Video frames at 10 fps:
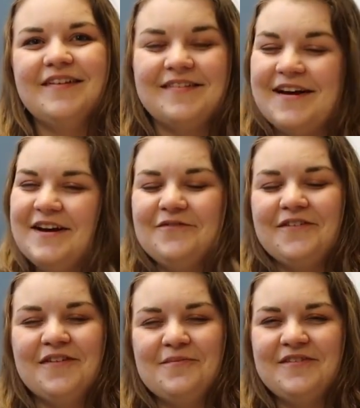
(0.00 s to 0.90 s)
sign up
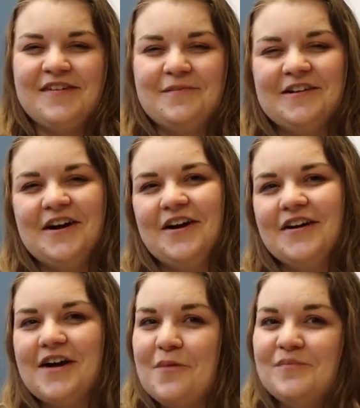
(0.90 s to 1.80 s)
for Summer
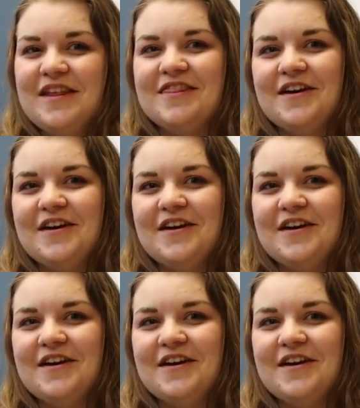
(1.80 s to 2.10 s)
Seminar, come meet